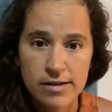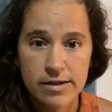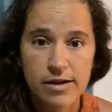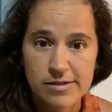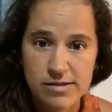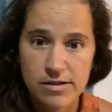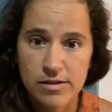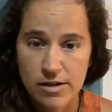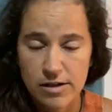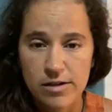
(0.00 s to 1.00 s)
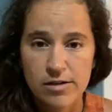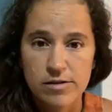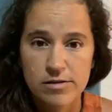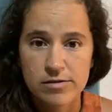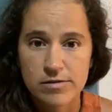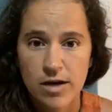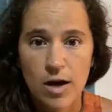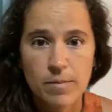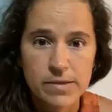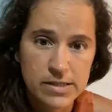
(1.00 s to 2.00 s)
yes and no,
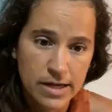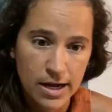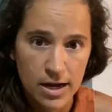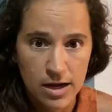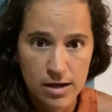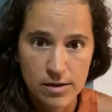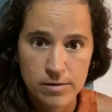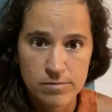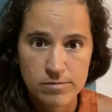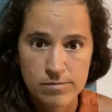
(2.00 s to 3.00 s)
up and down